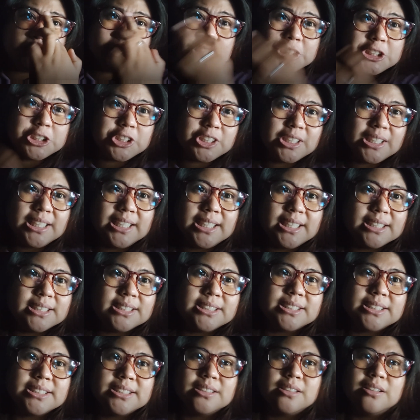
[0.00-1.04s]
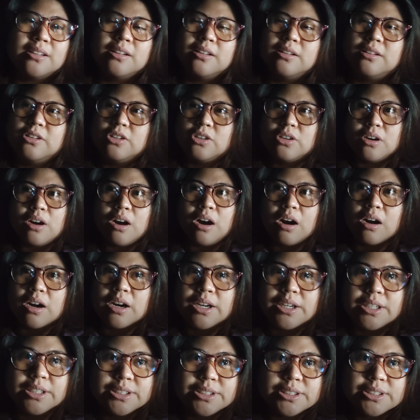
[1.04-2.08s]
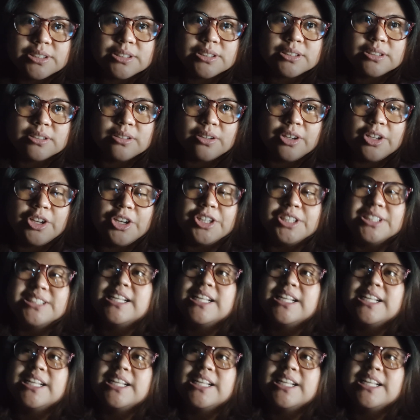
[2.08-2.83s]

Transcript: streets, the cars on your